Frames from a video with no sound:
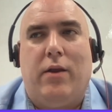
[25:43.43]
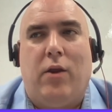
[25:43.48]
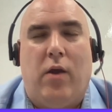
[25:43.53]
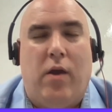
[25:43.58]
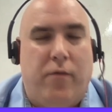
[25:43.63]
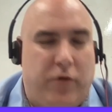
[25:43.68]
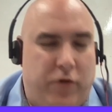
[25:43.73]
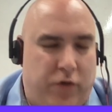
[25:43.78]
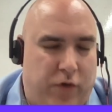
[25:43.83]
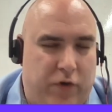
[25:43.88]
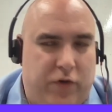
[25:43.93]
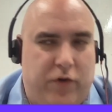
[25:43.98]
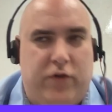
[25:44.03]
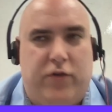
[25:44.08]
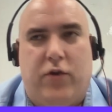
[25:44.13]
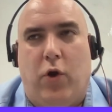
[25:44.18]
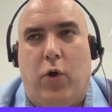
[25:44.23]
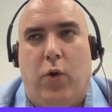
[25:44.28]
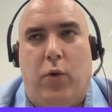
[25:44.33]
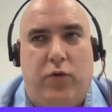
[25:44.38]
infrastructure as
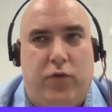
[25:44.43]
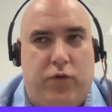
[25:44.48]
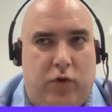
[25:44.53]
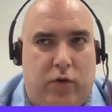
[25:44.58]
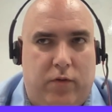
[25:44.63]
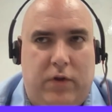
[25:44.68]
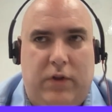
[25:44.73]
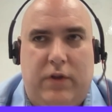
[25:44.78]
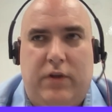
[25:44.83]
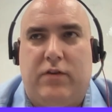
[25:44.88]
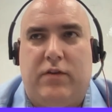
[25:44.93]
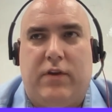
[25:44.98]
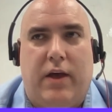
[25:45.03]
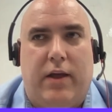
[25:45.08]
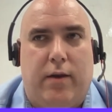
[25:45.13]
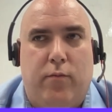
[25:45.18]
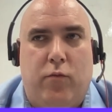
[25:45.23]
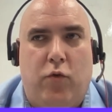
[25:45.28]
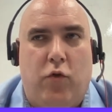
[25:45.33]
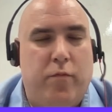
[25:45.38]
code, serverless
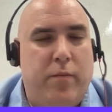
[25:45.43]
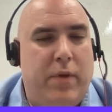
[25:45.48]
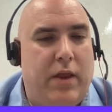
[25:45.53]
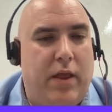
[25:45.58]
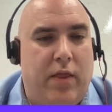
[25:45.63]
kind of movement